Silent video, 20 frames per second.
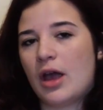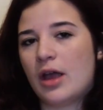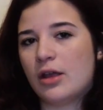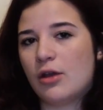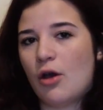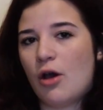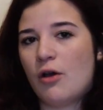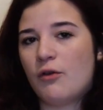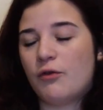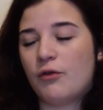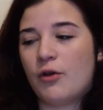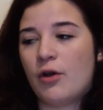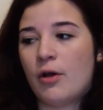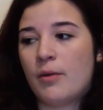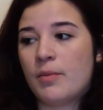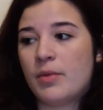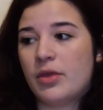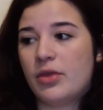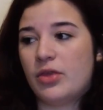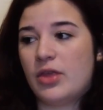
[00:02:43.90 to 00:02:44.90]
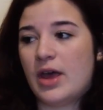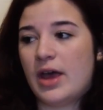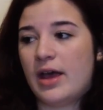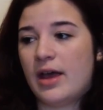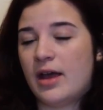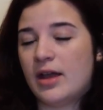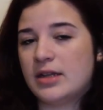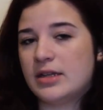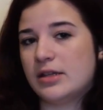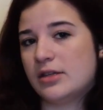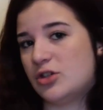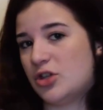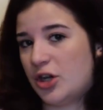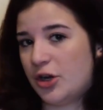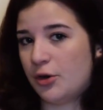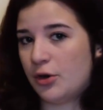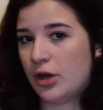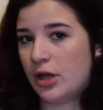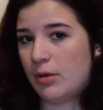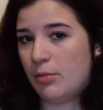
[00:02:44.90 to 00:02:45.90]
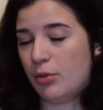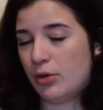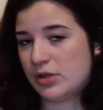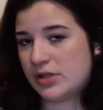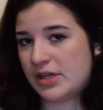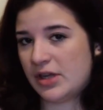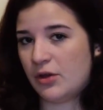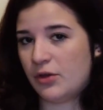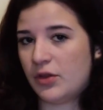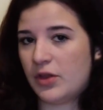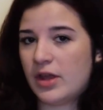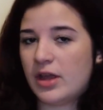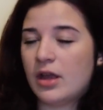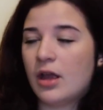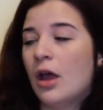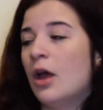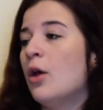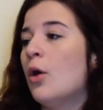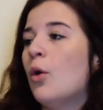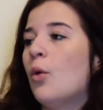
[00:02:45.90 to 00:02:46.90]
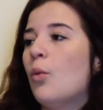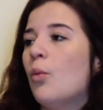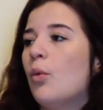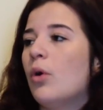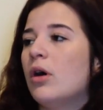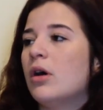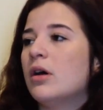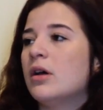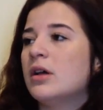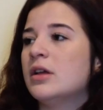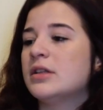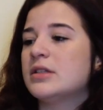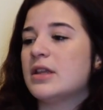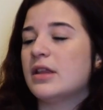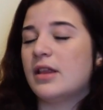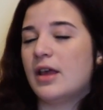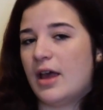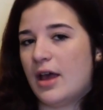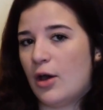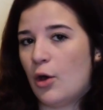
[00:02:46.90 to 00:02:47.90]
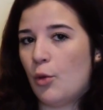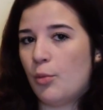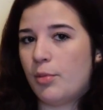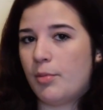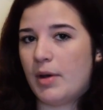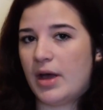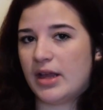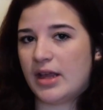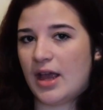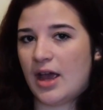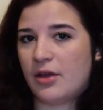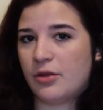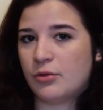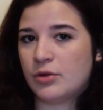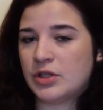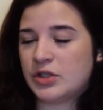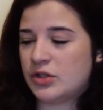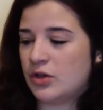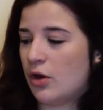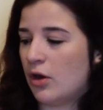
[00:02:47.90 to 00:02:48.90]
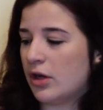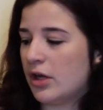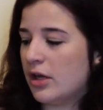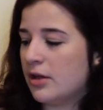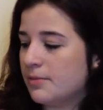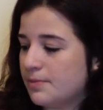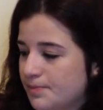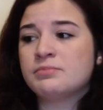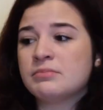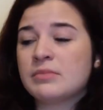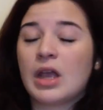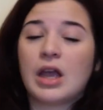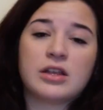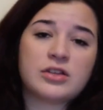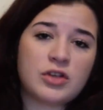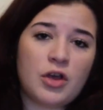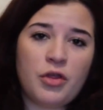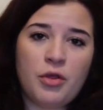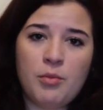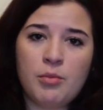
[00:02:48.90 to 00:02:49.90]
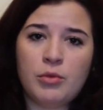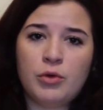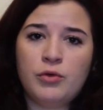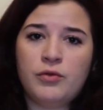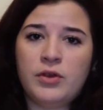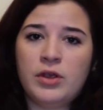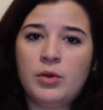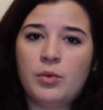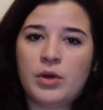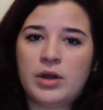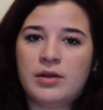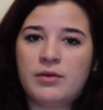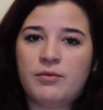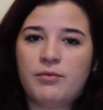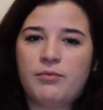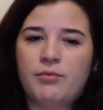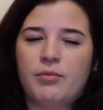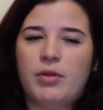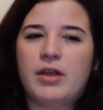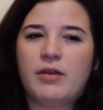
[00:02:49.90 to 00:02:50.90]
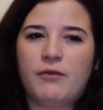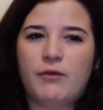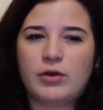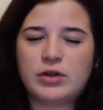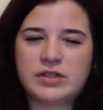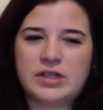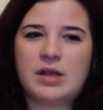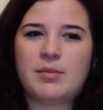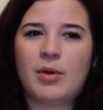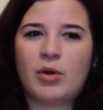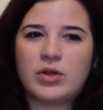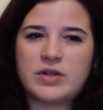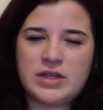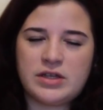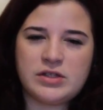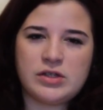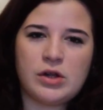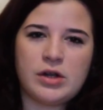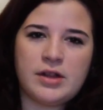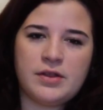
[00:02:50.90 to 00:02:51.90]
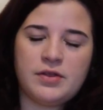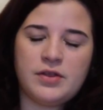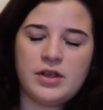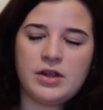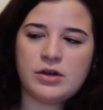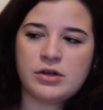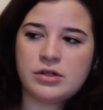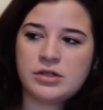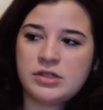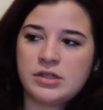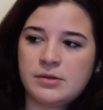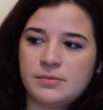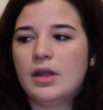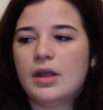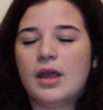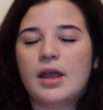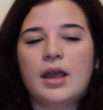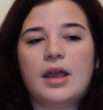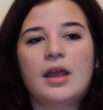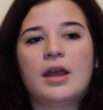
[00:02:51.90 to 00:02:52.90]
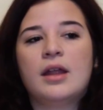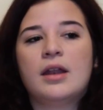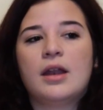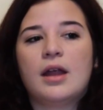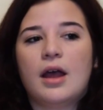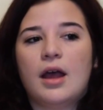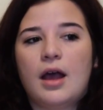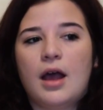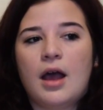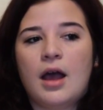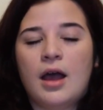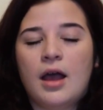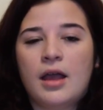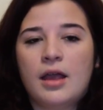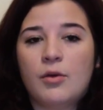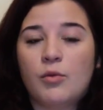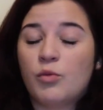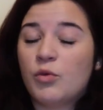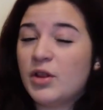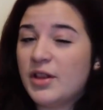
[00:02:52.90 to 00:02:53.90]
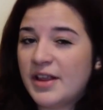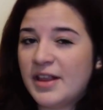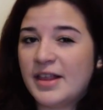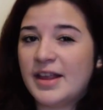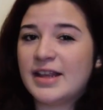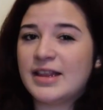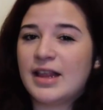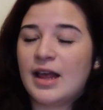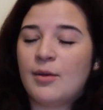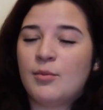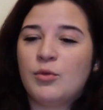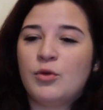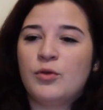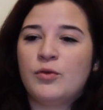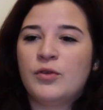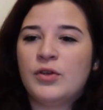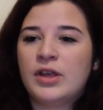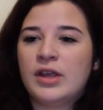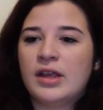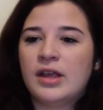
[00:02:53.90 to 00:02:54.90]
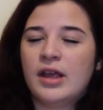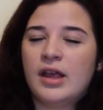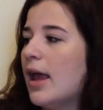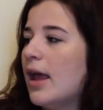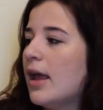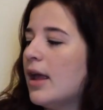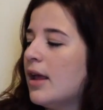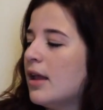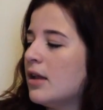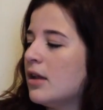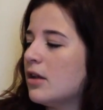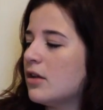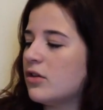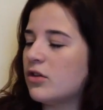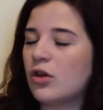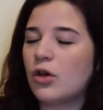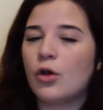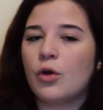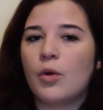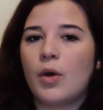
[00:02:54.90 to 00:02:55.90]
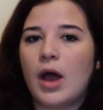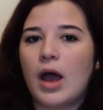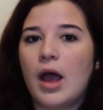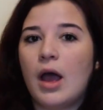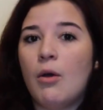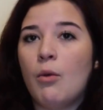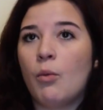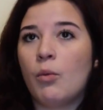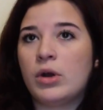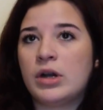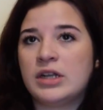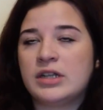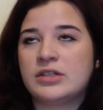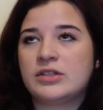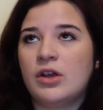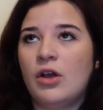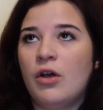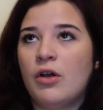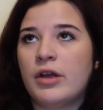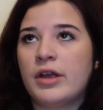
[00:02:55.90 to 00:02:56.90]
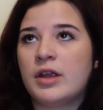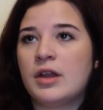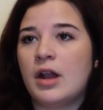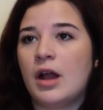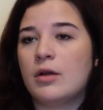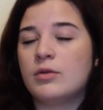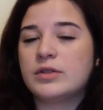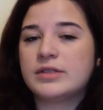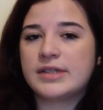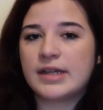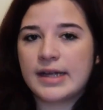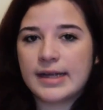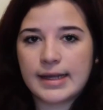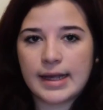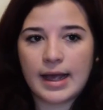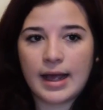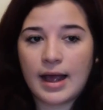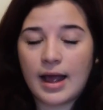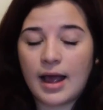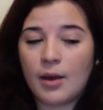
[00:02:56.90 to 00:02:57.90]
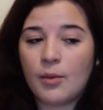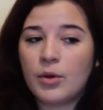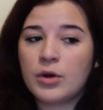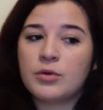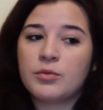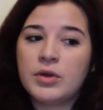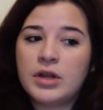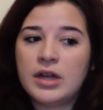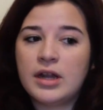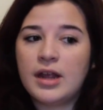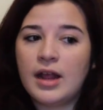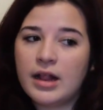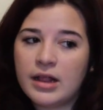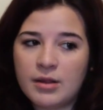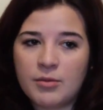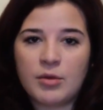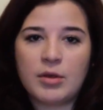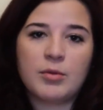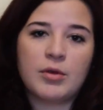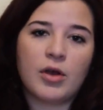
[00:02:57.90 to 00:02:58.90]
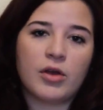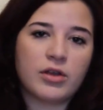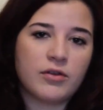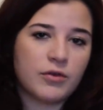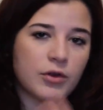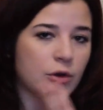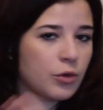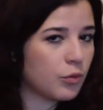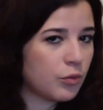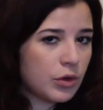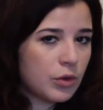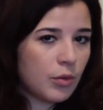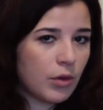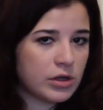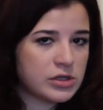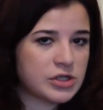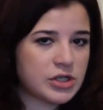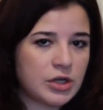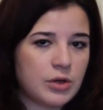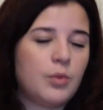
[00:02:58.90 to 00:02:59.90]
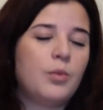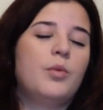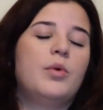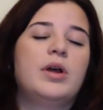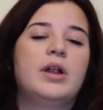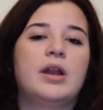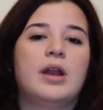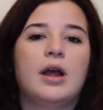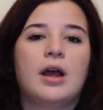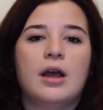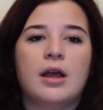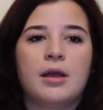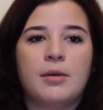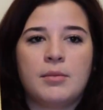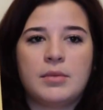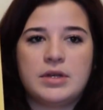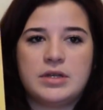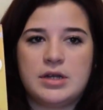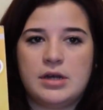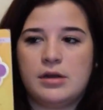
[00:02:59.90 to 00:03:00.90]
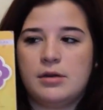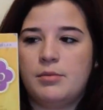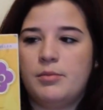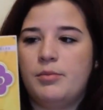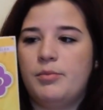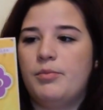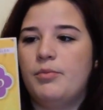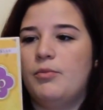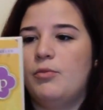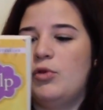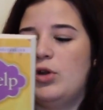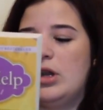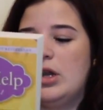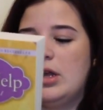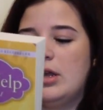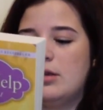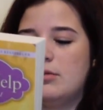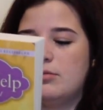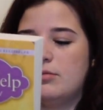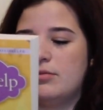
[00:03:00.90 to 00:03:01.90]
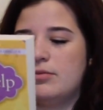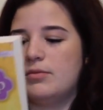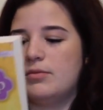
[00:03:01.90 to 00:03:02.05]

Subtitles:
I got from that charity book sale thing was The Help by Catherine Stockett. I saw the movie when it like first came out because I saw it in theaters, and I really liked that movie, and so when I saw it, I was like, I want to read it, and then maybe I'll even rewatch it when I'm done reading it.